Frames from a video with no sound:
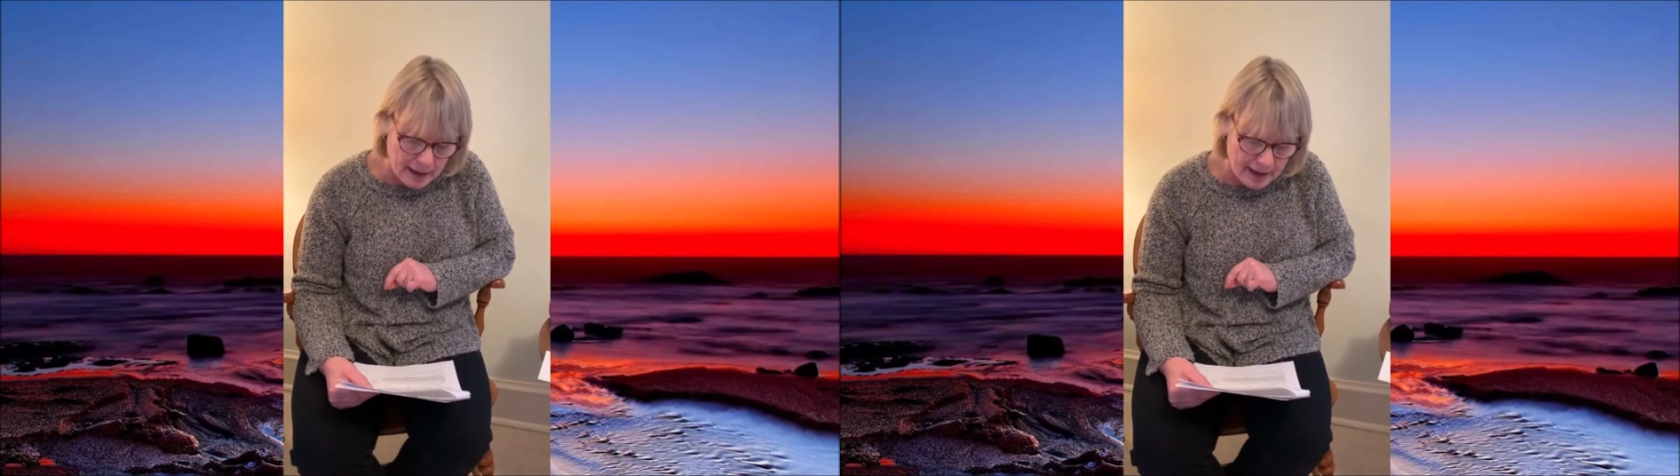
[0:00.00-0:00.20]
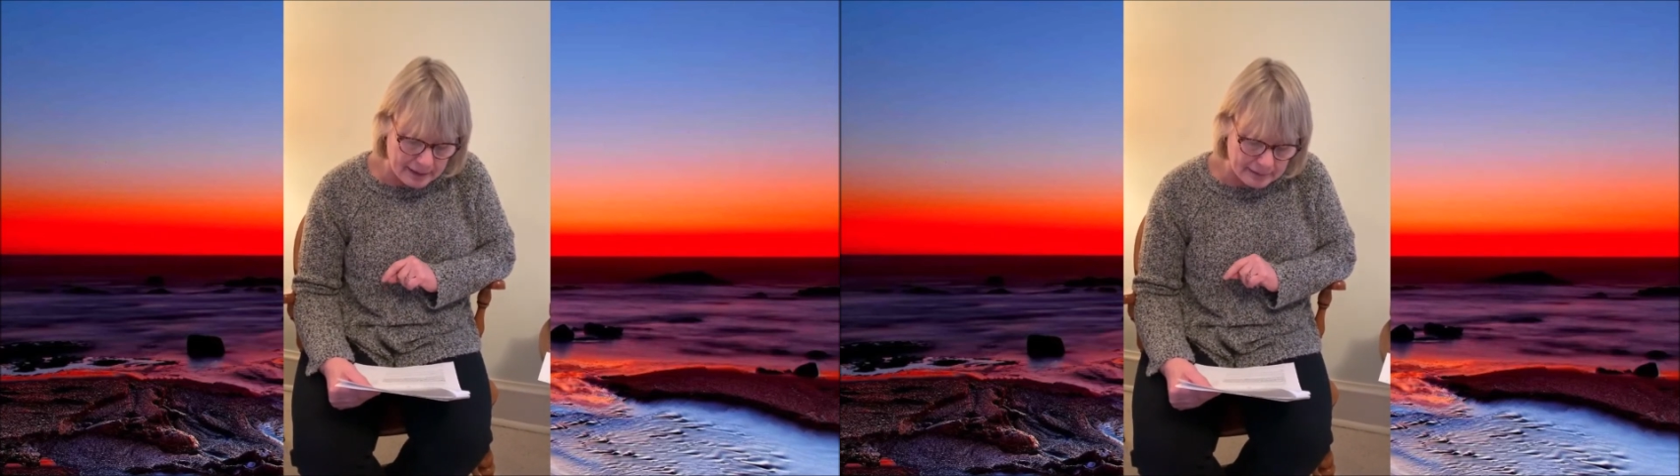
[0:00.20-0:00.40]

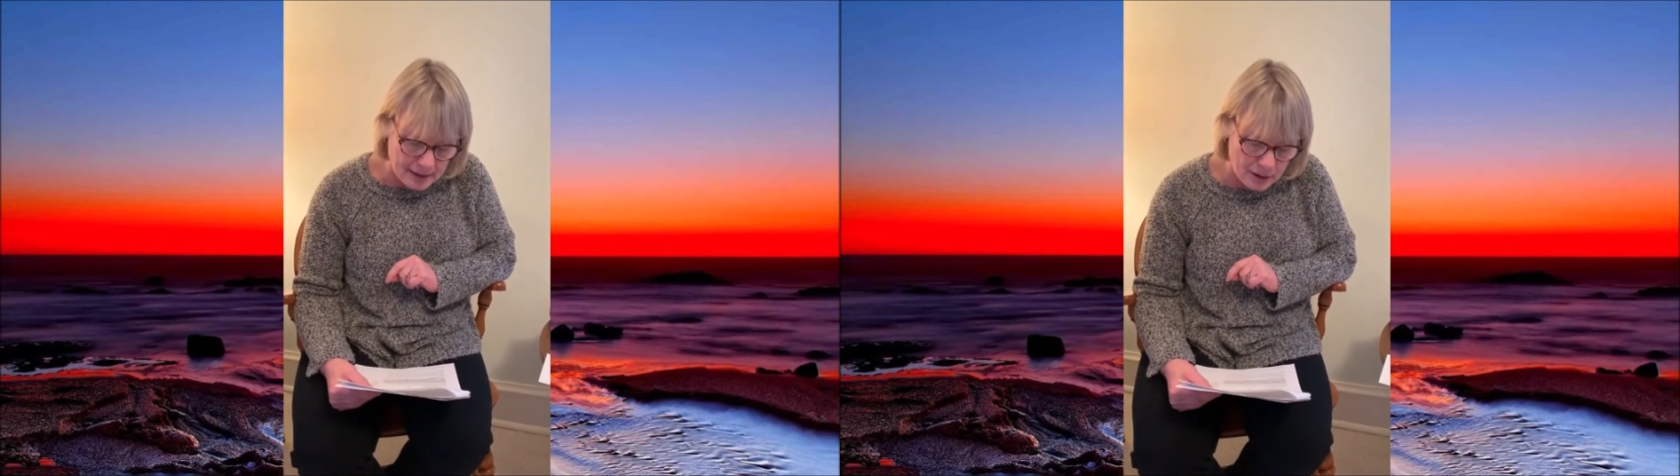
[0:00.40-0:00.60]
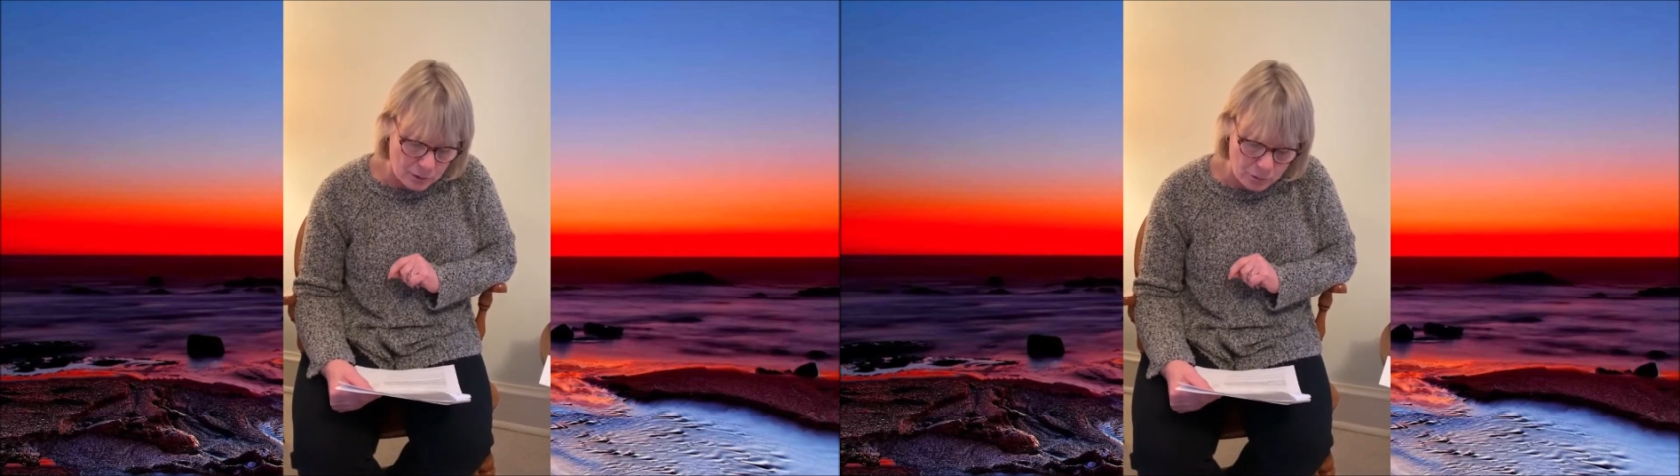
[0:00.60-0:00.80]
and
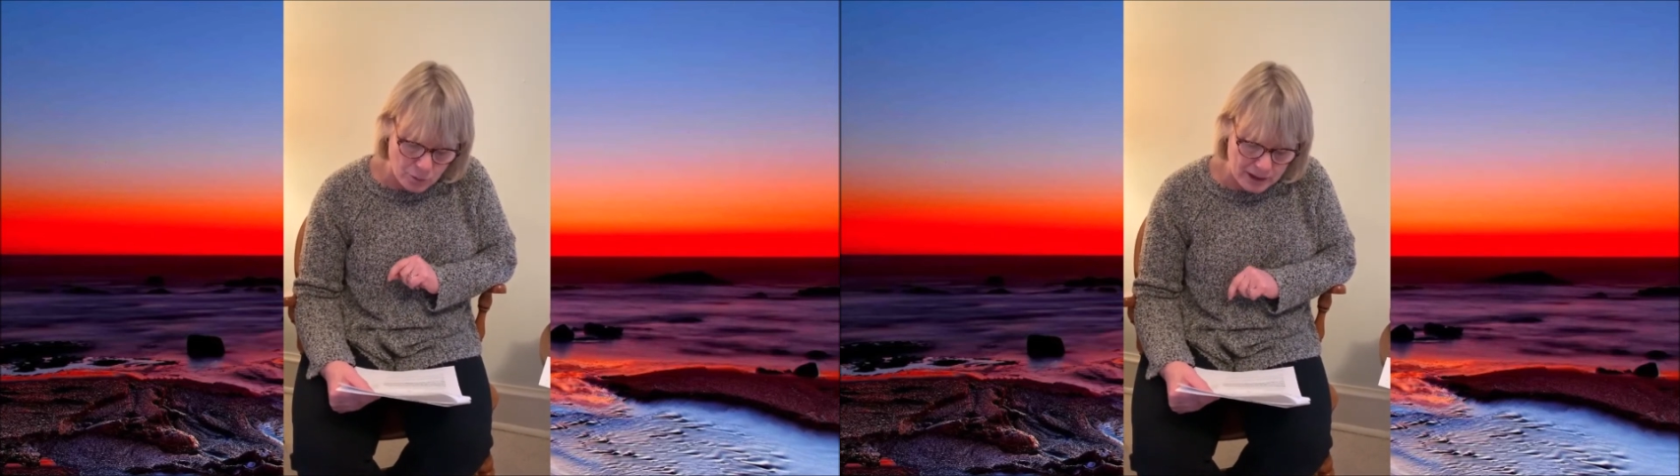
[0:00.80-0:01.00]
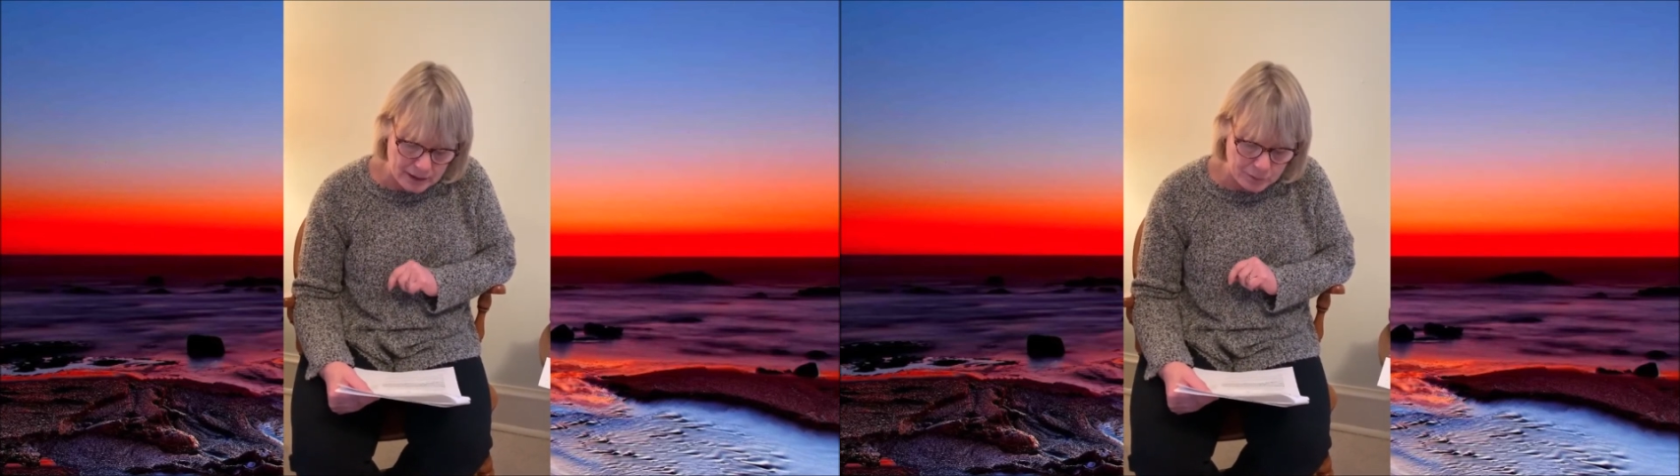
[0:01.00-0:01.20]

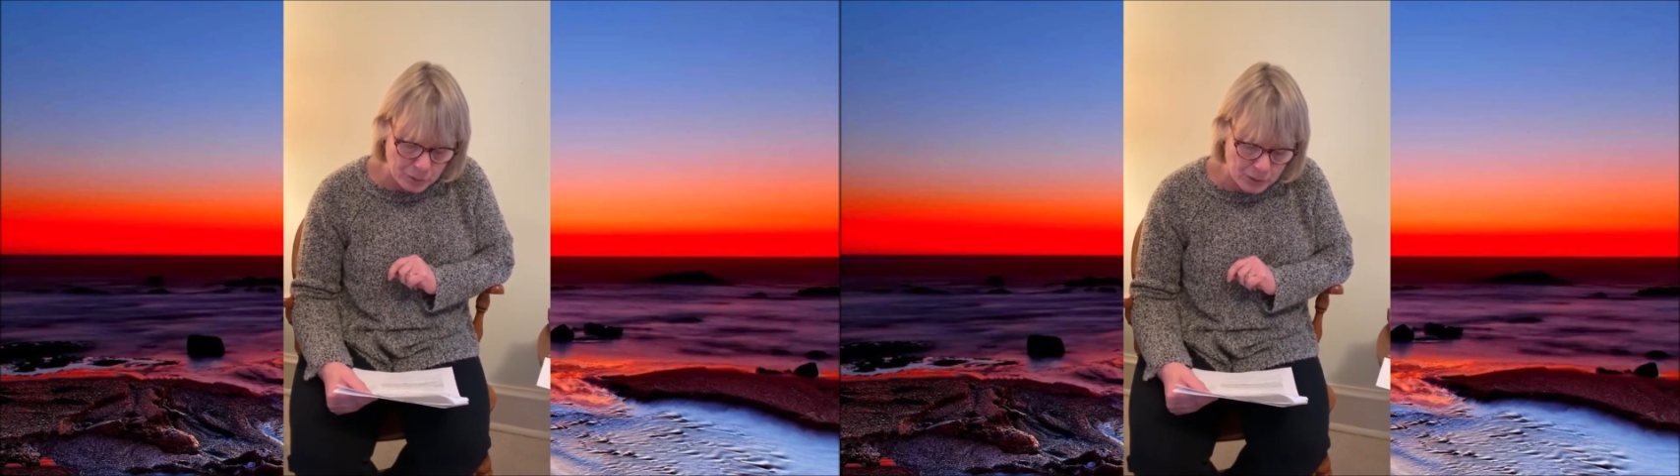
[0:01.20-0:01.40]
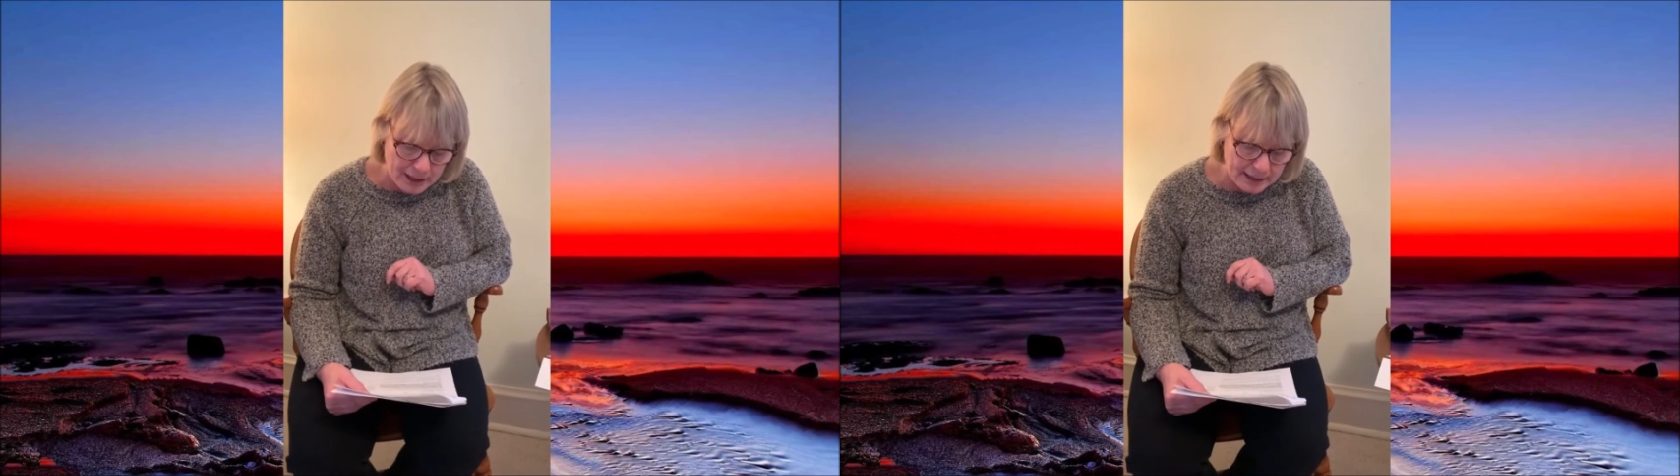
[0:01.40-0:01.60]
we can
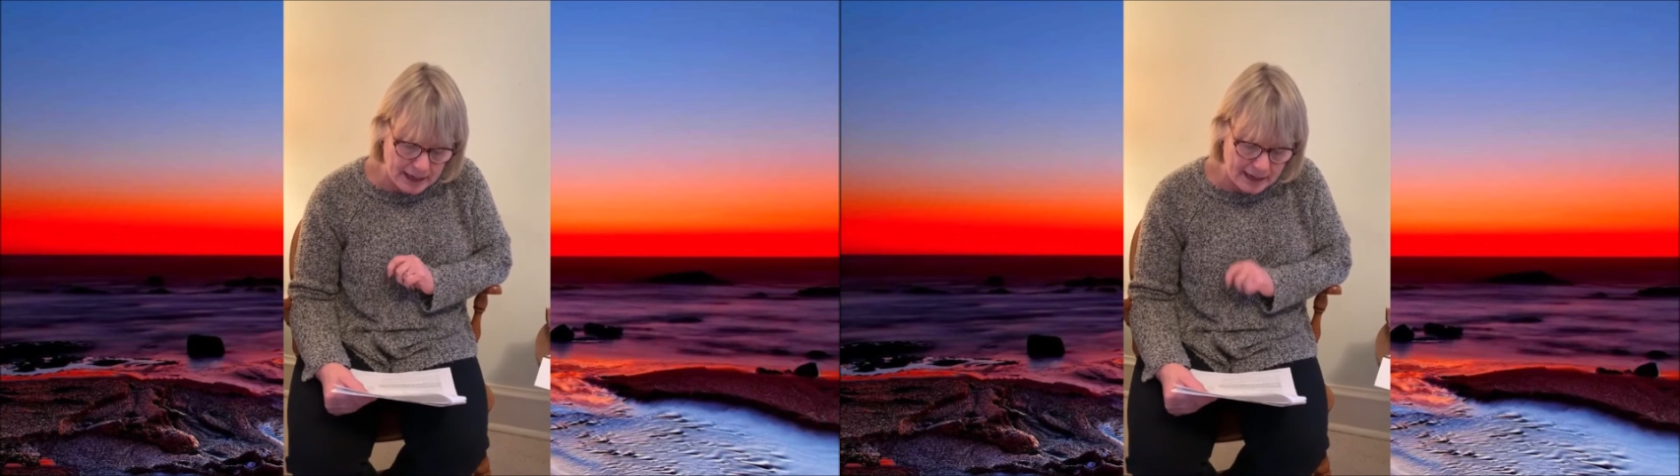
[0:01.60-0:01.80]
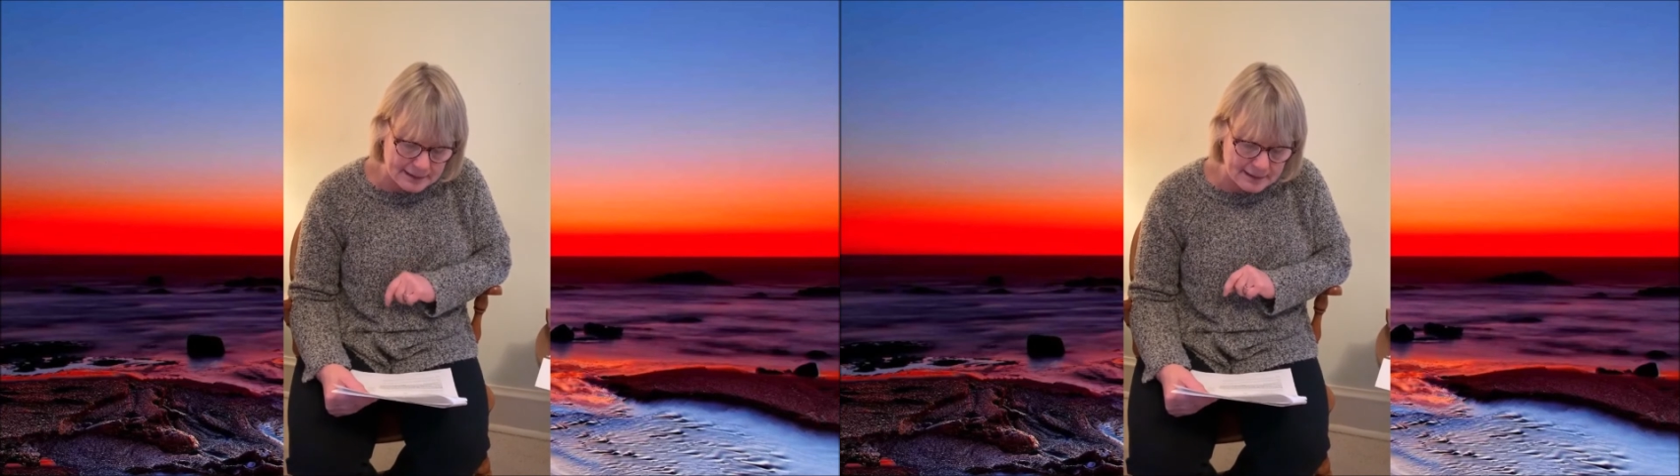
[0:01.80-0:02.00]
bring
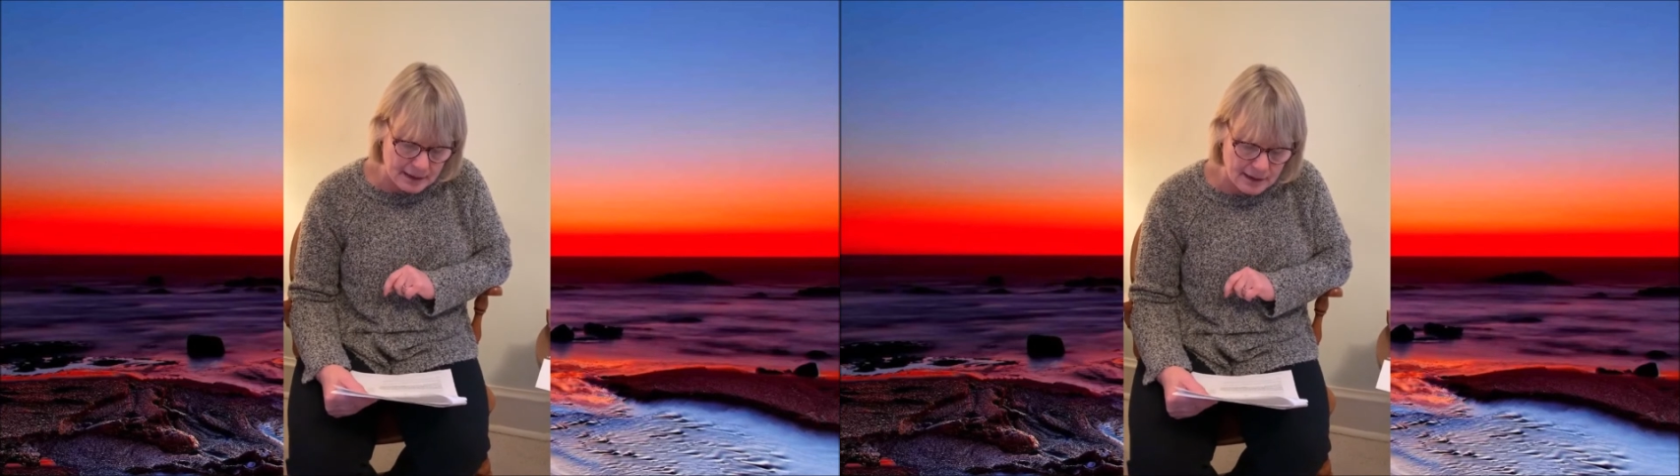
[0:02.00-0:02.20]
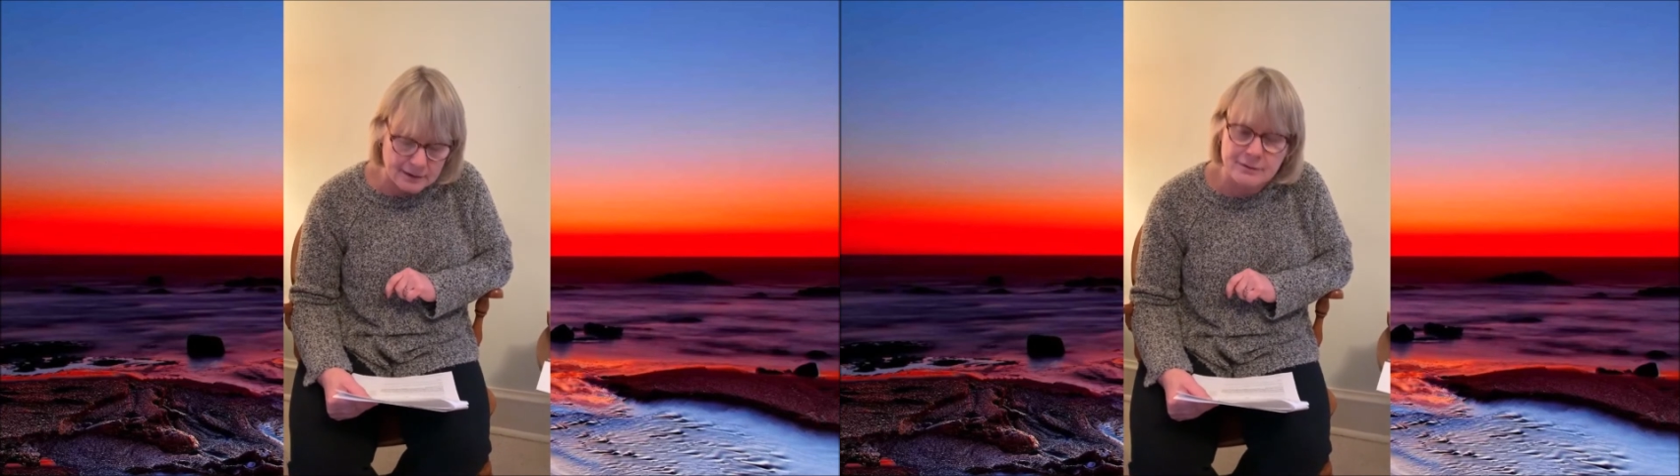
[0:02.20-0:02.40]
God's
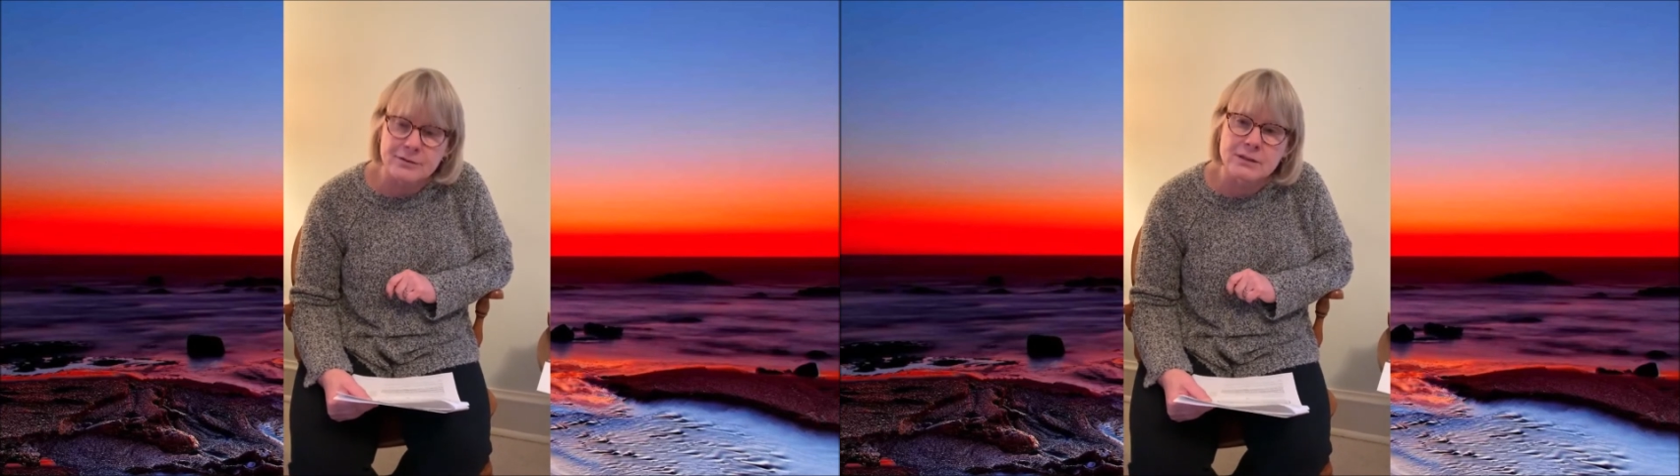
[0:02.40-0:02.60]
love